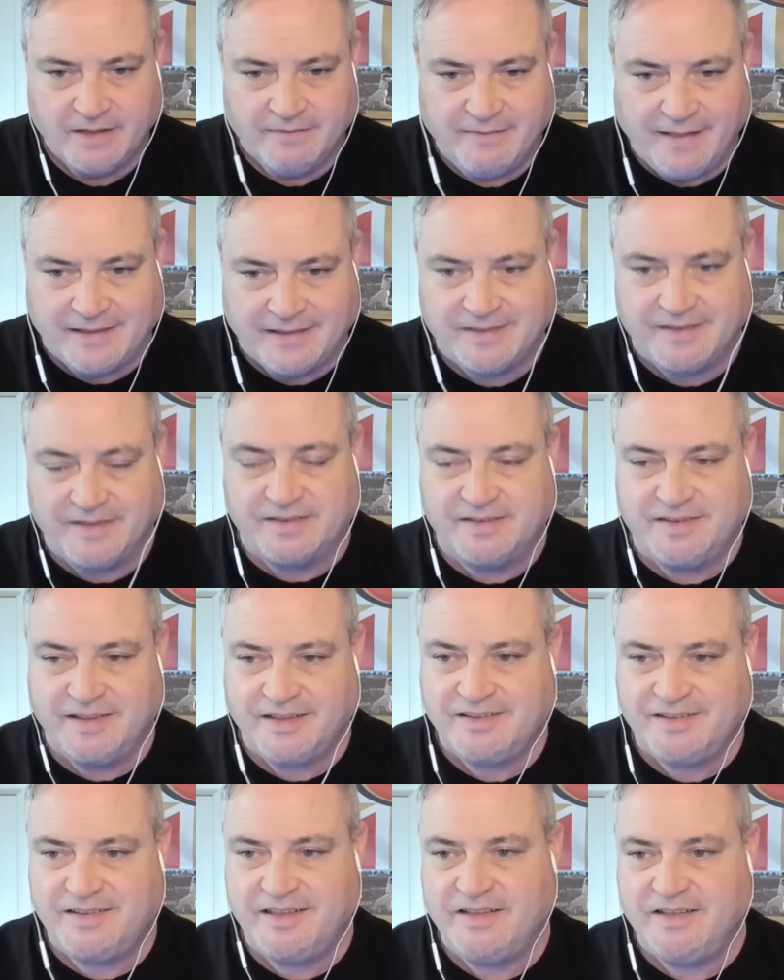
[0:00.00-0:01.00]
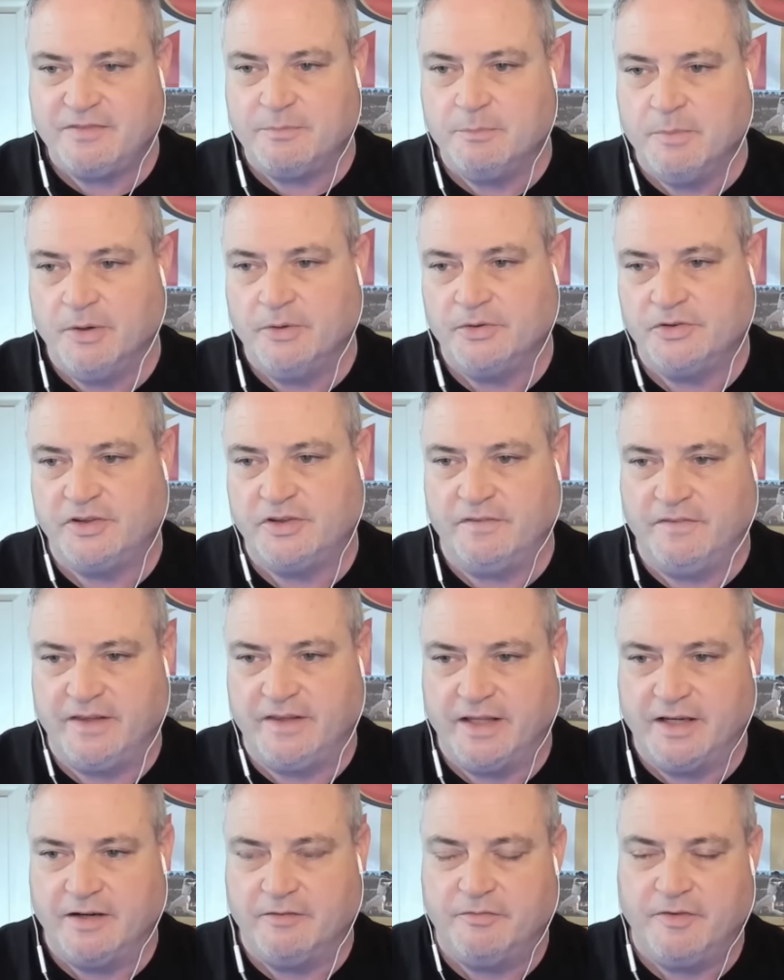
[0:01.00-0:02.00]
That's the 16th most in
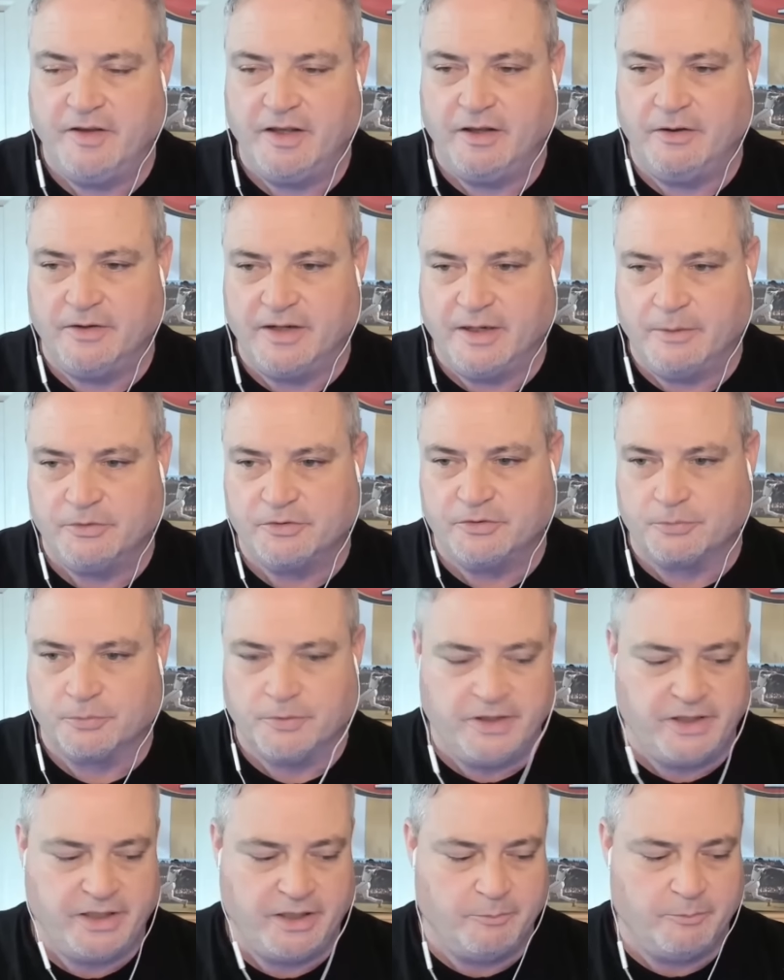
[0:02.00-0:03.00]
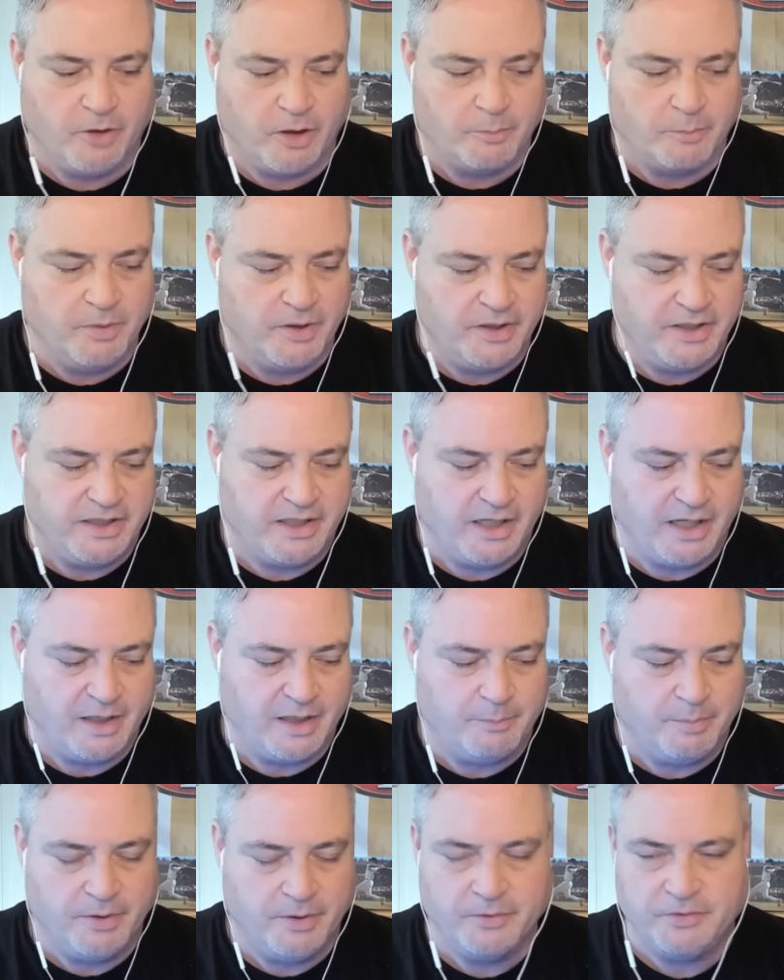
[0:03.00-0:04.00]
the NFL. And I was reading our buddy
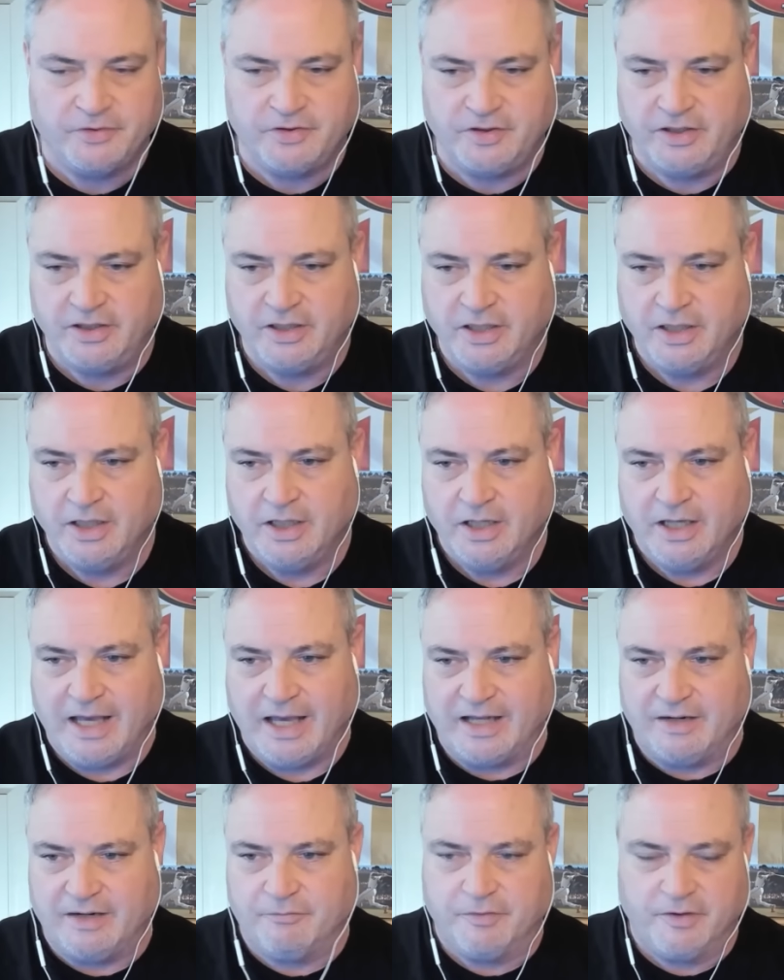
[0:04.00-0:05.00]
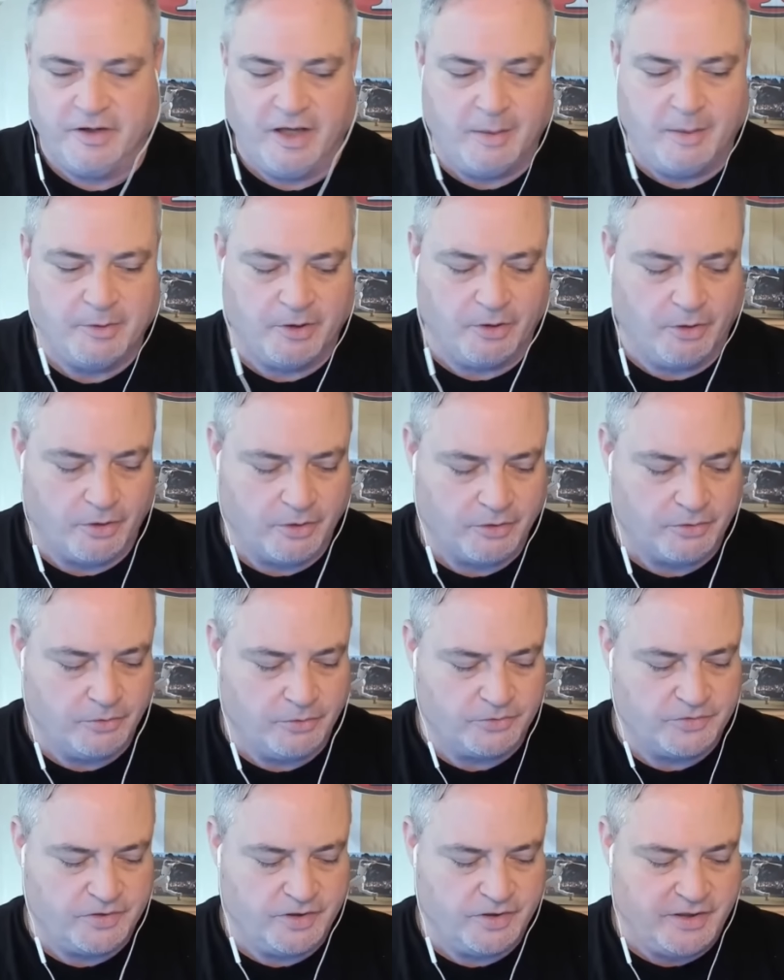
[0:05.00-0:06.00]
Kyle Posey had a phenomenal
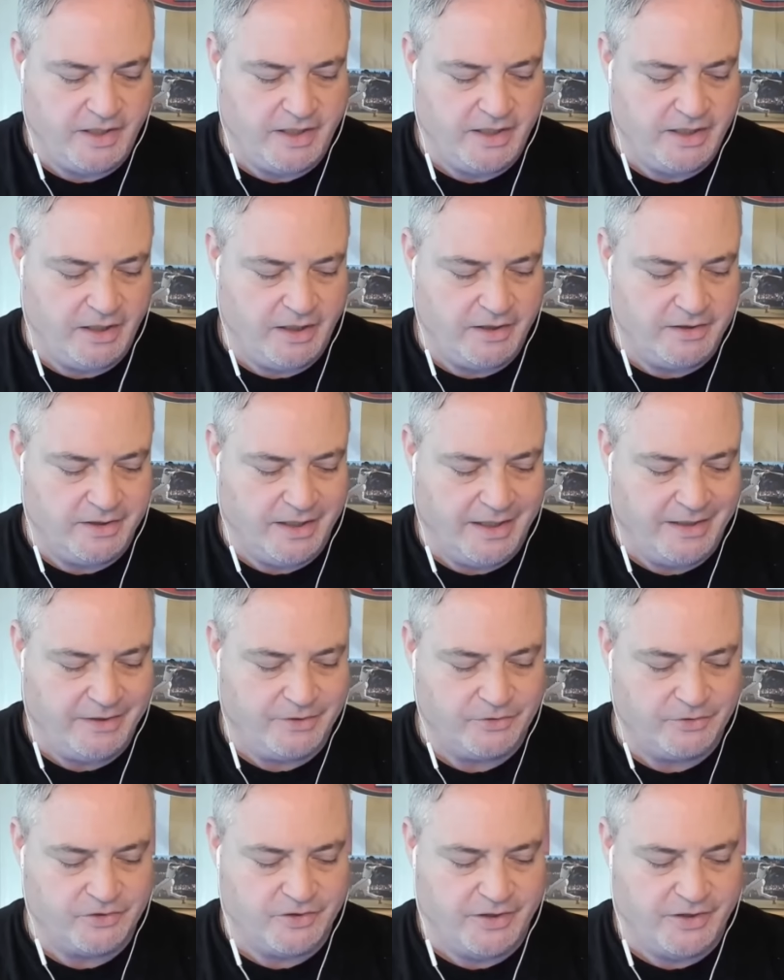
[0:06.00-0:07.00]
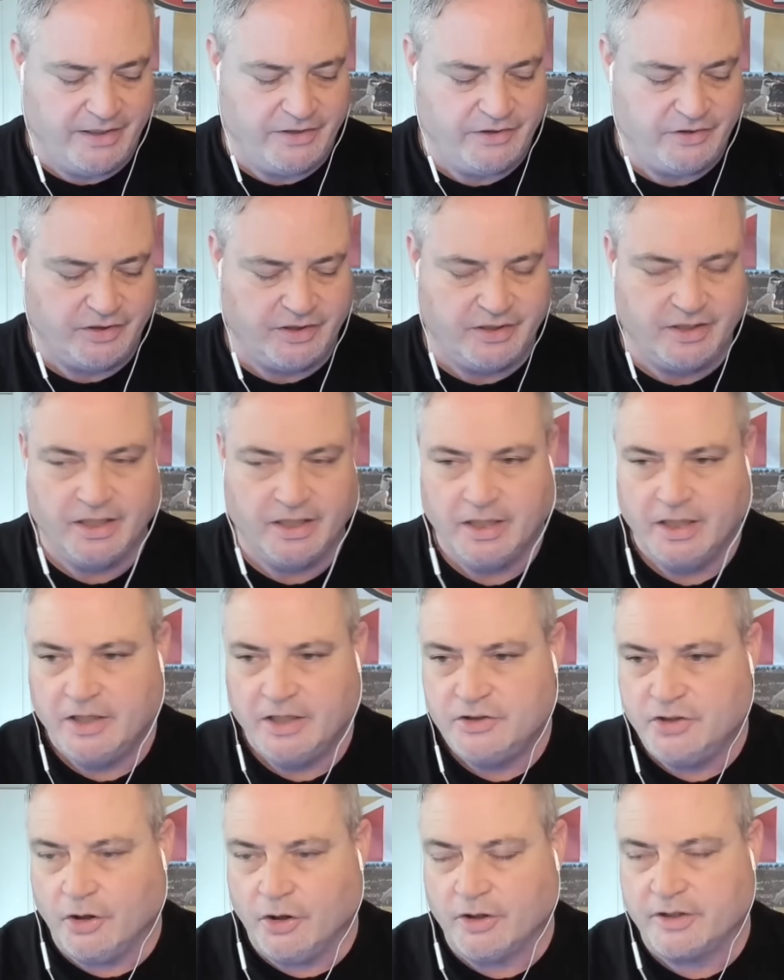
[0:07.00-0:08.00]
article today on Niners Nation
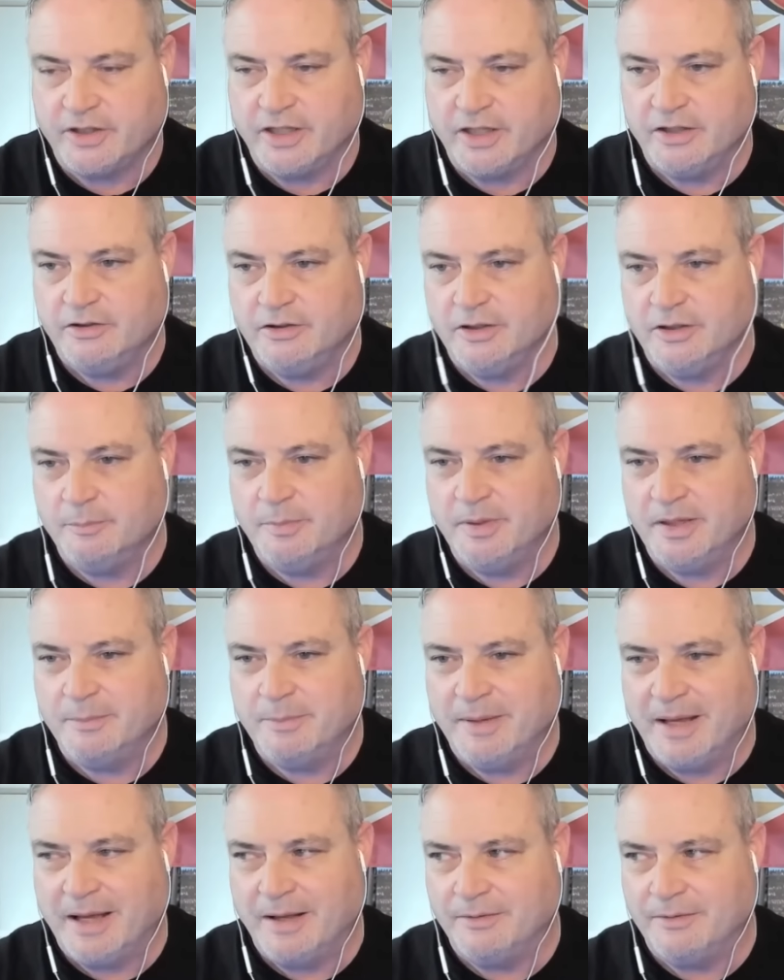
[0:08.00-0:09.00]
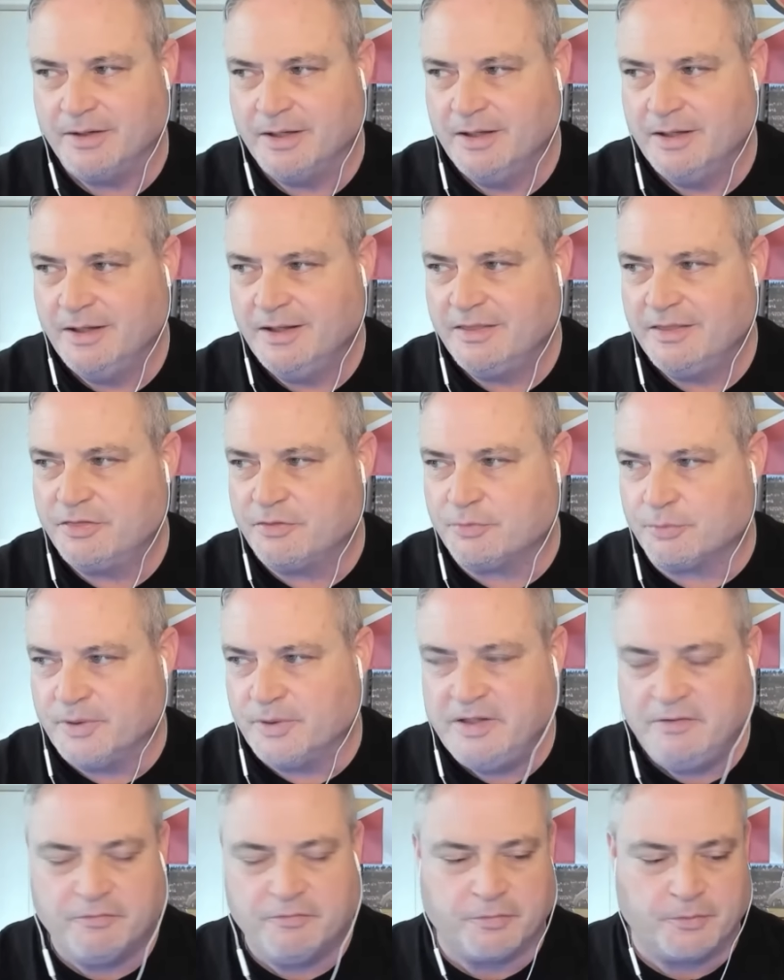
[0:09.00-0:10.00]
talking a little bit about
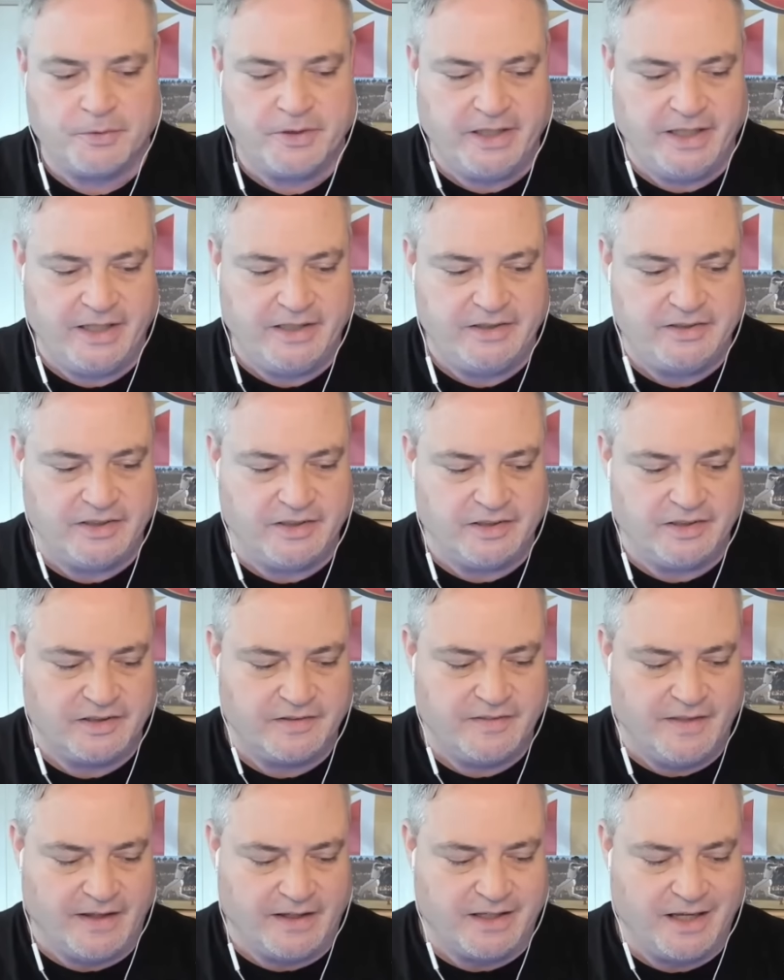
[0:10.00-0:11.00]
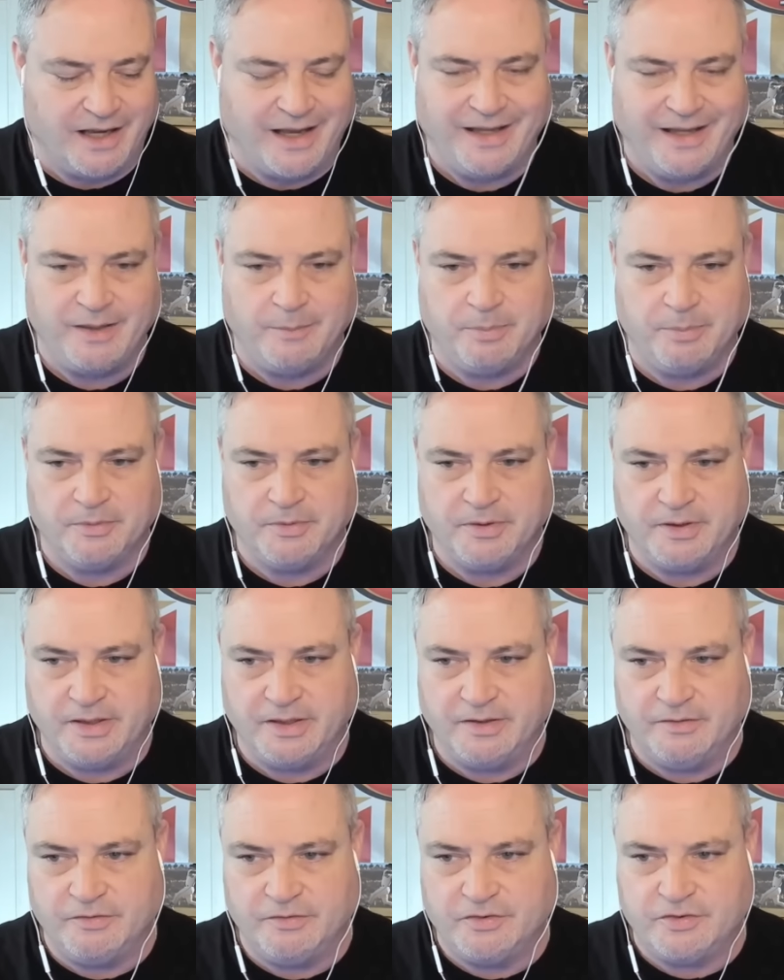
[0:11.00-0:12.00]
three free agents that Kyle
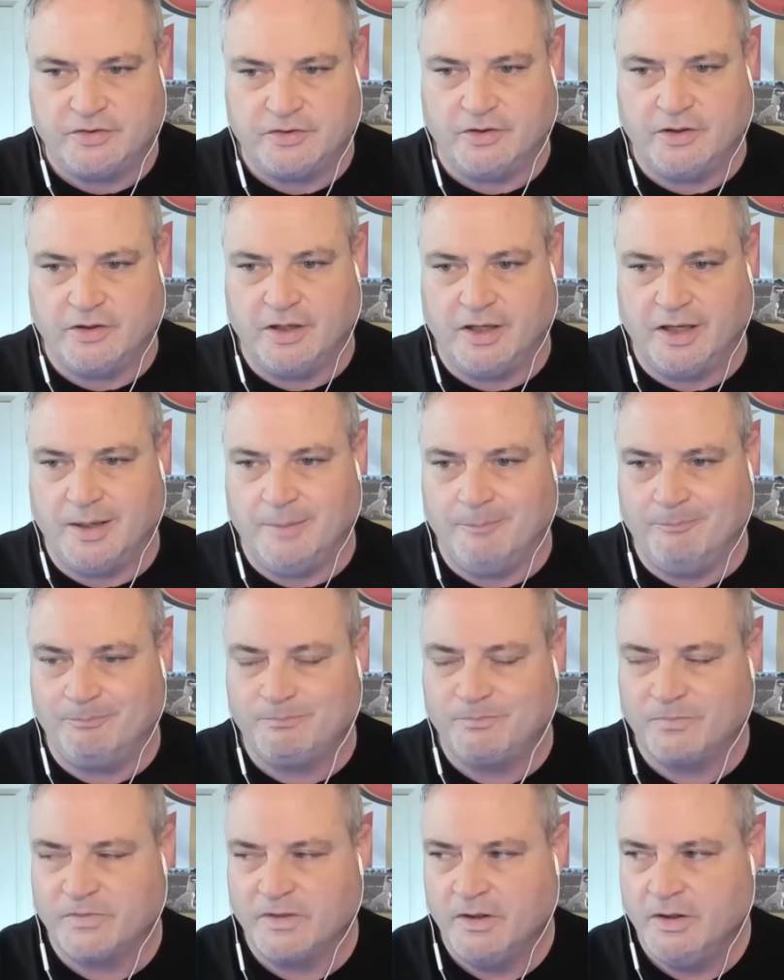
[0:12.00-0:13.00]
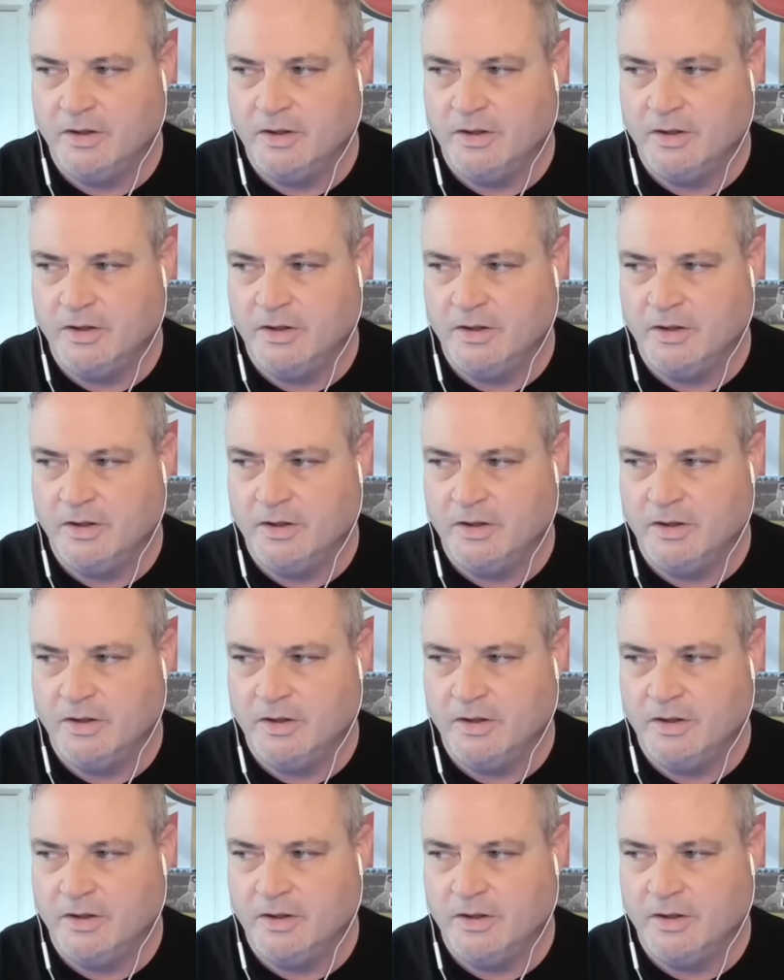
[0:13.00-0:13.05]
believes um,